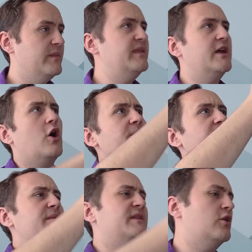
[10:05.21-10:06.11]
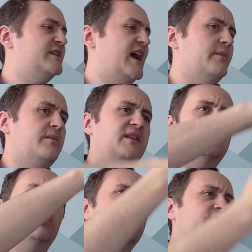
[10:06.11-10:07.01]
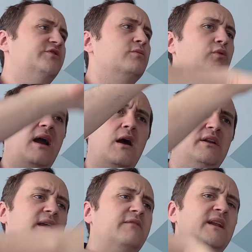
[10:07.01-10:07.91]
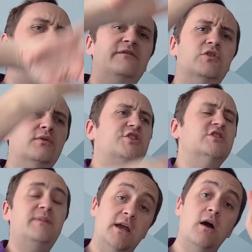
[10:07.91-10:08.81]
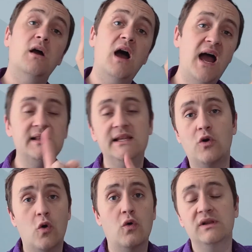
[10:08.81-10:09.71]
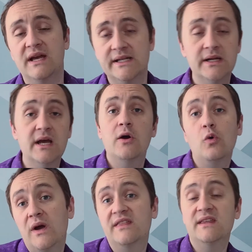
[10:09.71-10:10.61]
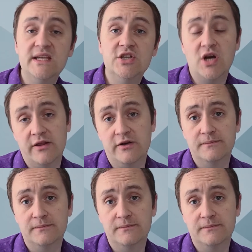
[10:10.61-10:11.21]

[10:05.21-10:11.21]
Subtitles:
Maybe they go up and maybe they go down. Maybe they sort of zoom around in many different directions, but they are highly correlated with each other.